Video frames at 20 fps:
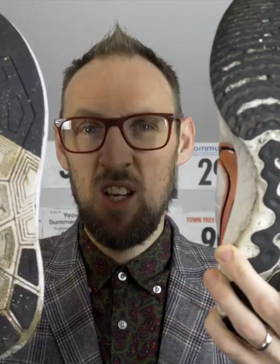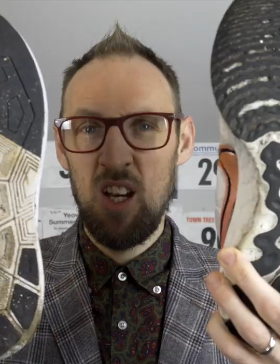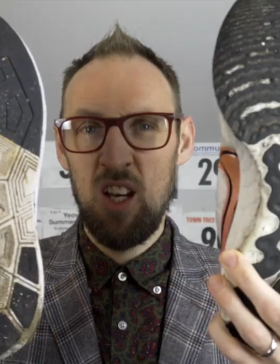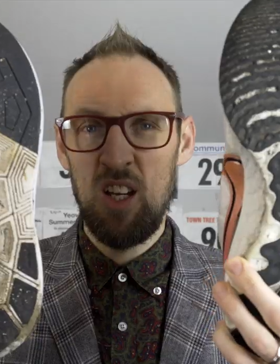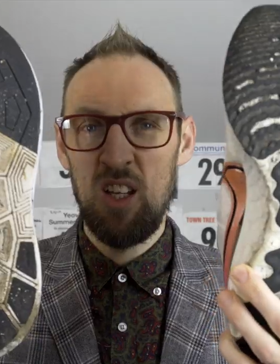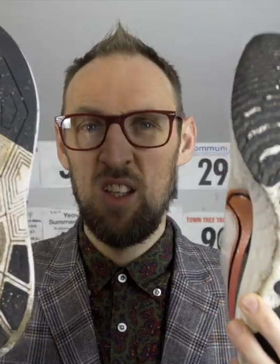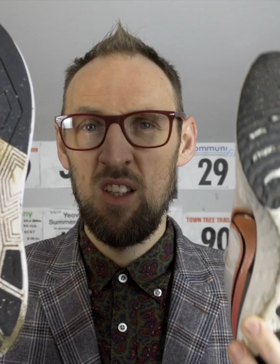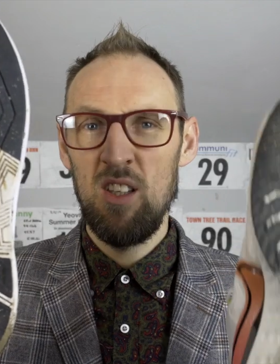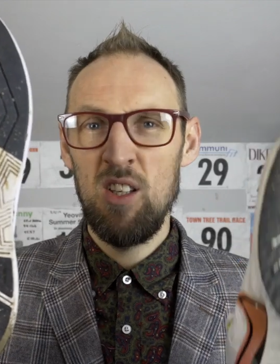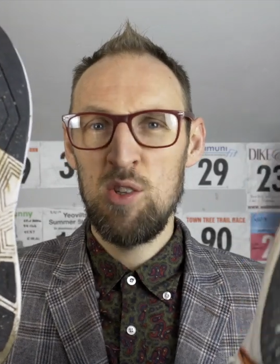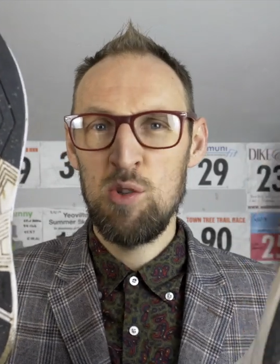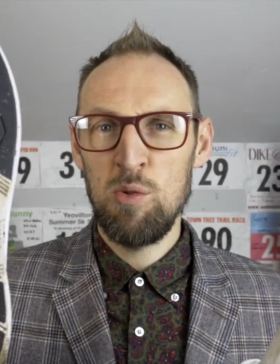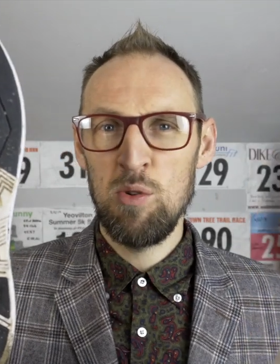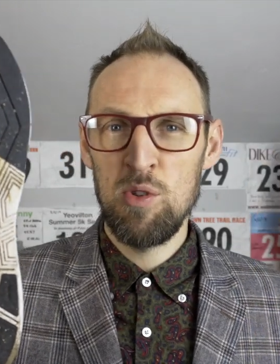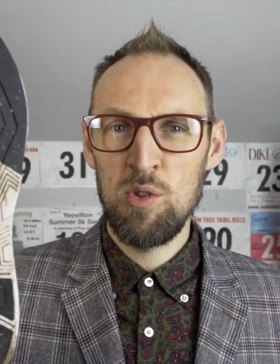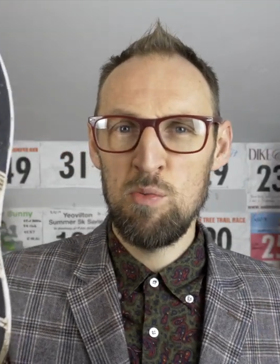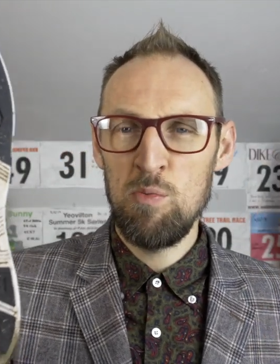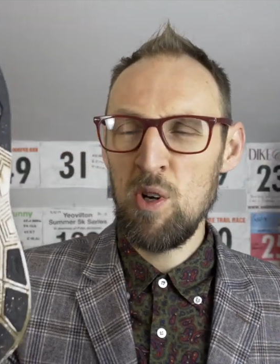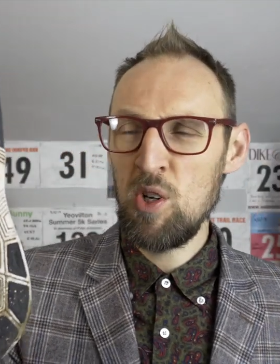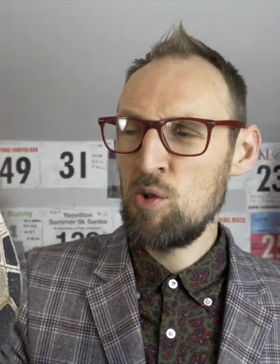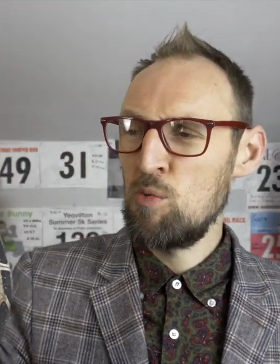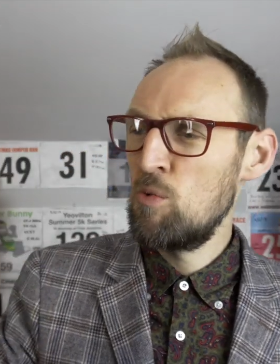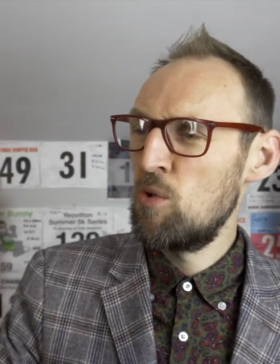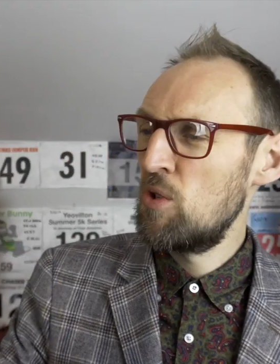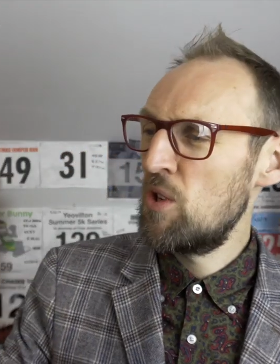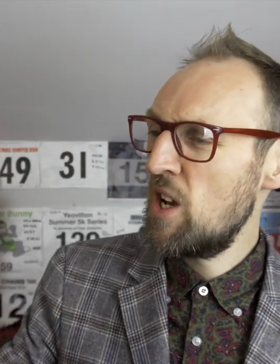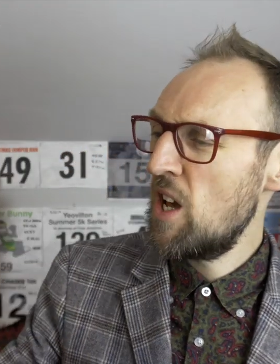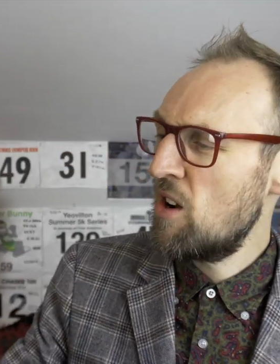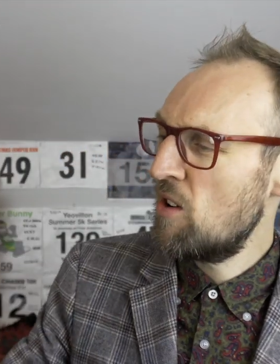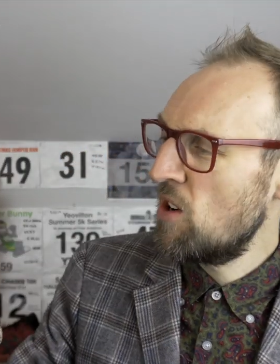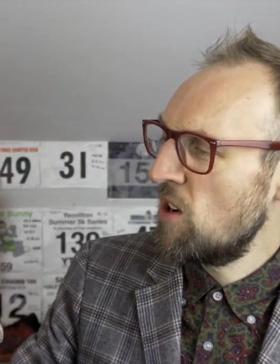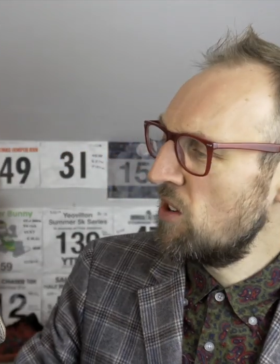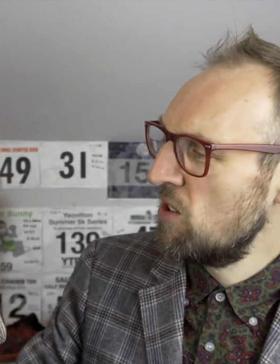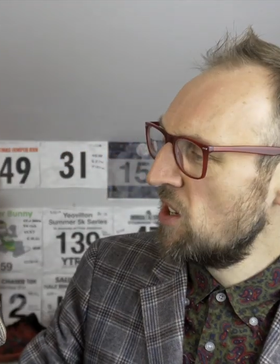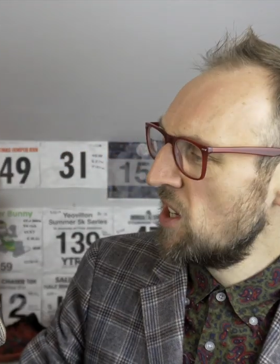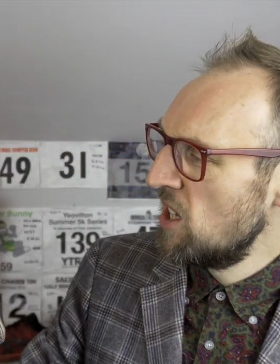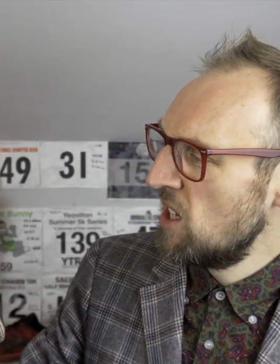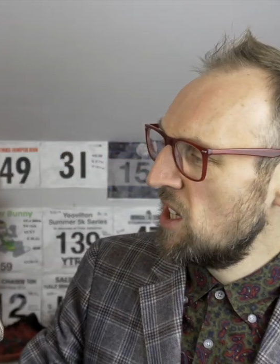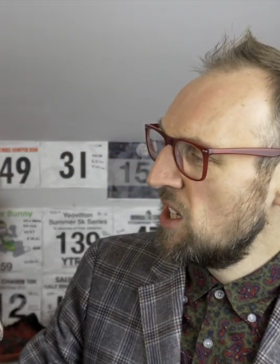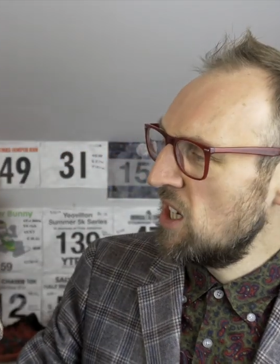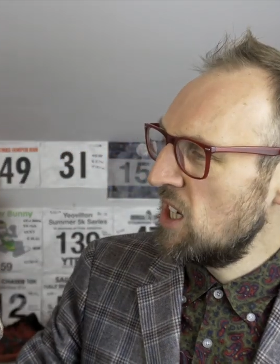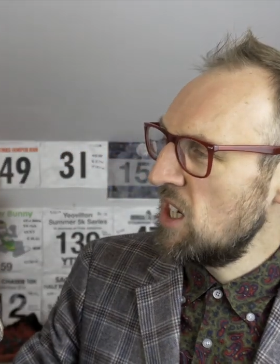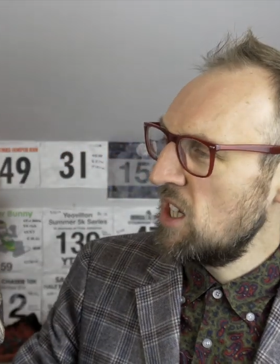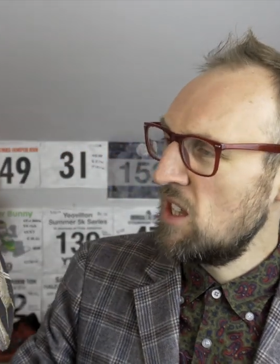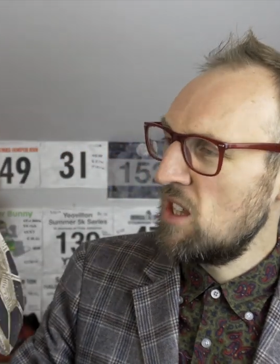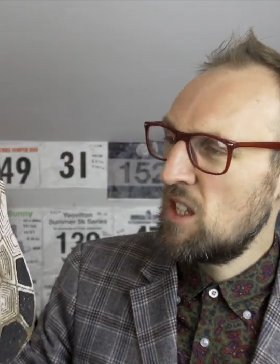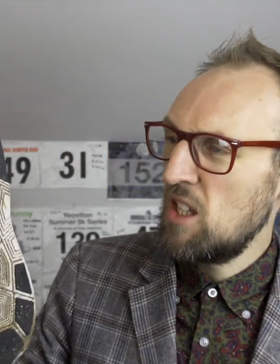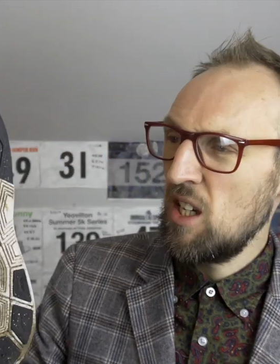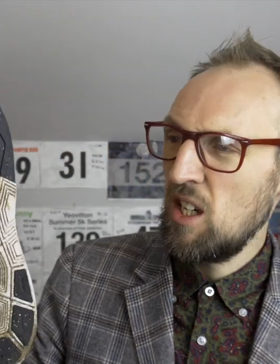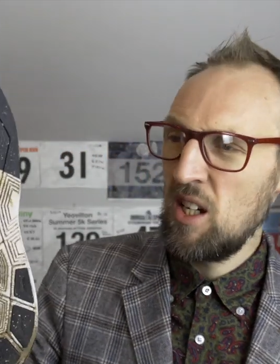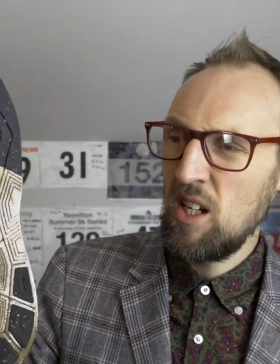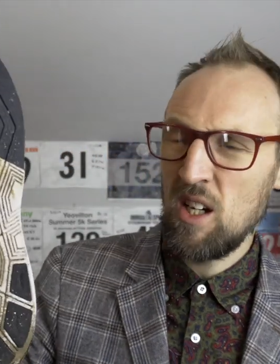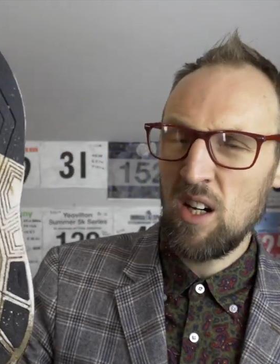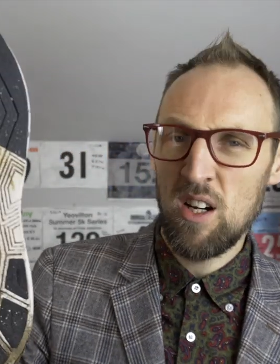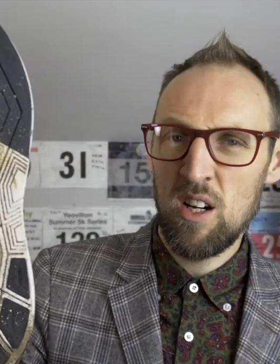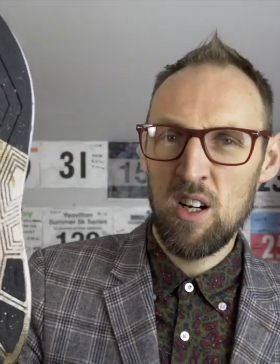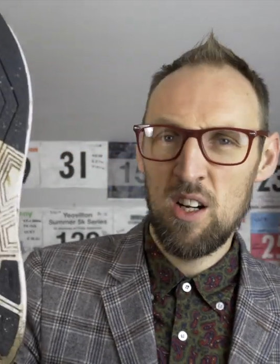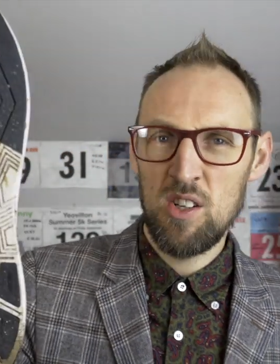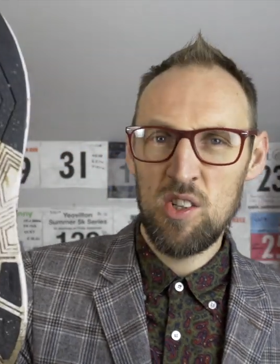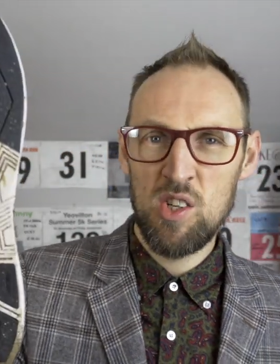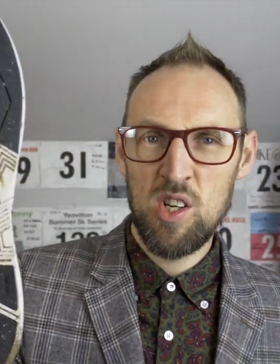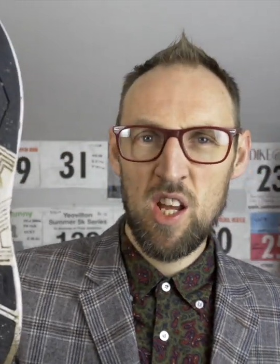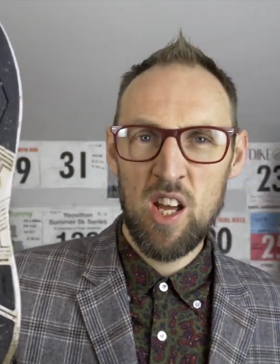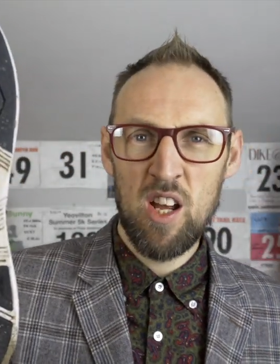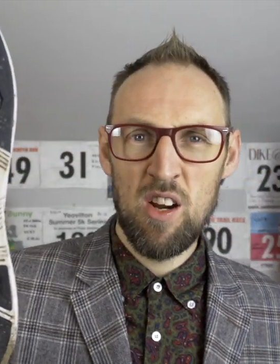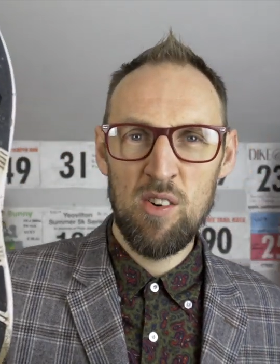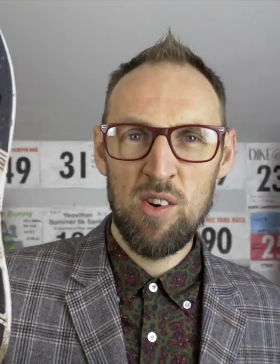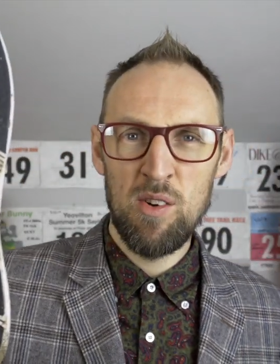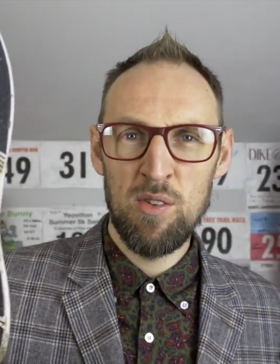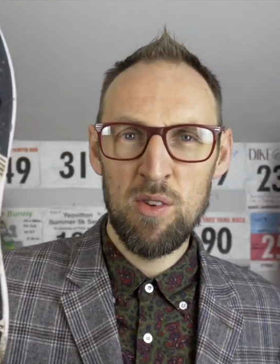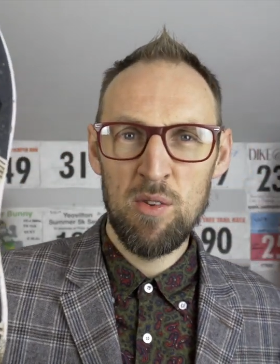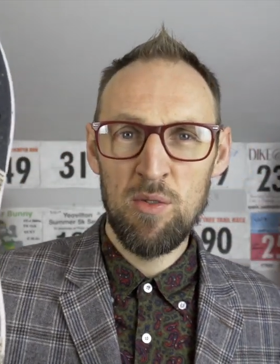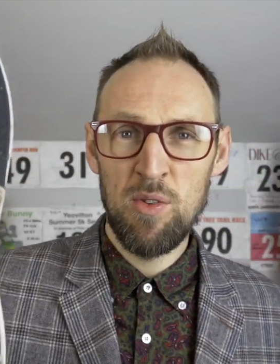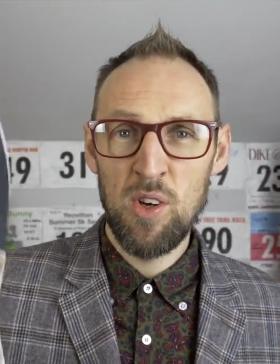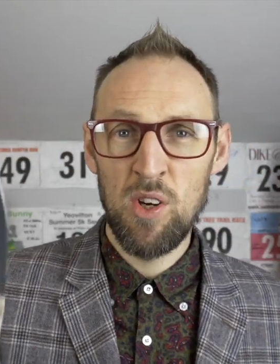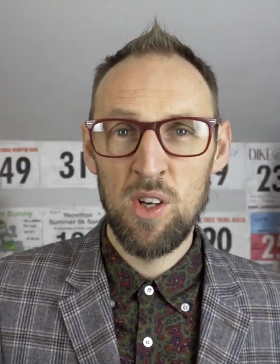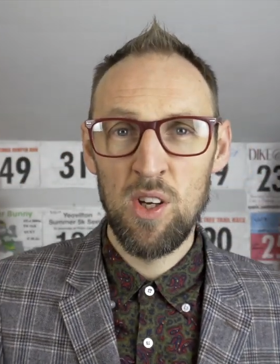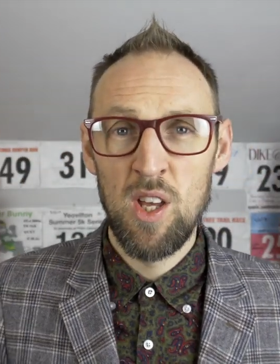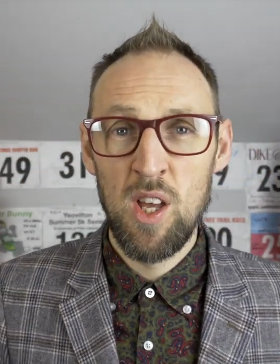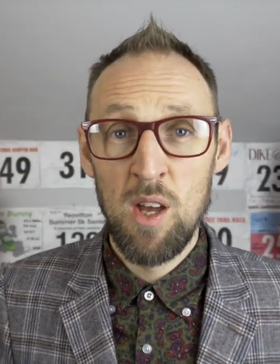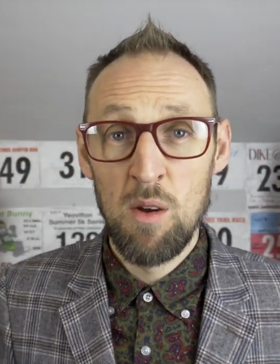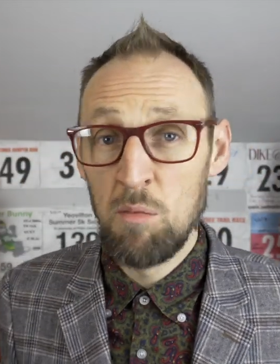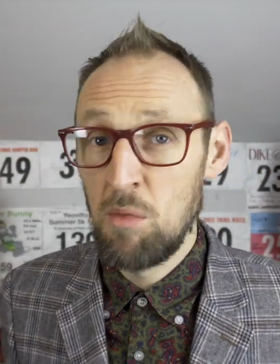Yeah, this one's much more narrow in the arch area of the foot.